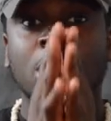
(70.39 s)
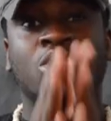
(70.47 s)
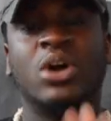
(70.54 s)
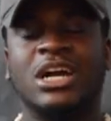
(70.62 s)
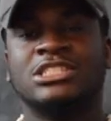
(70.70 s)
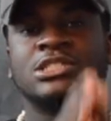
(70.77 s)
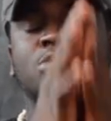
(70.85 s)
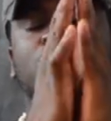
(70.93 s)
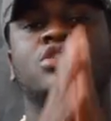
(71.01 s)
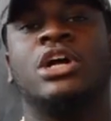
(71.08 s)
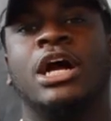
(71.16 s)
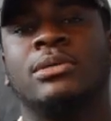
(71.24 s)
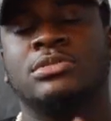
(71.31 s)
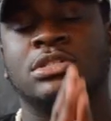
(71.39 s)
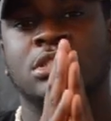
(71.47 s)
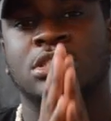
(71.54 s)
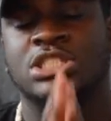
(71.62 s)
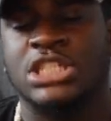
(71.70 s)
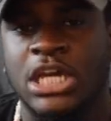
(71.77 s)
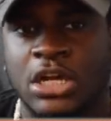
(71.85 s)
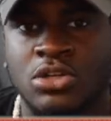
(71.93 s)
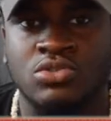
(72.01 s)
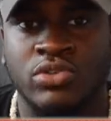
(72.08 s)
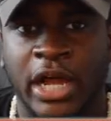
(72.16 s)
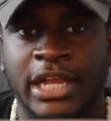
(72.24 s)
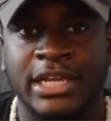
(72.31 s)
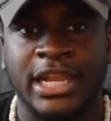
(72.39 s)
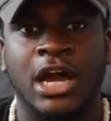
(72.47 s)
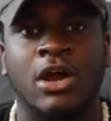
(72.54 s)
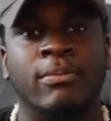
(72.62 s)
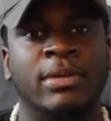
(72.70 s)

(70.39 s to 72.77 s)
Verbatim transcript: go ahead and subscribe to the channel right now.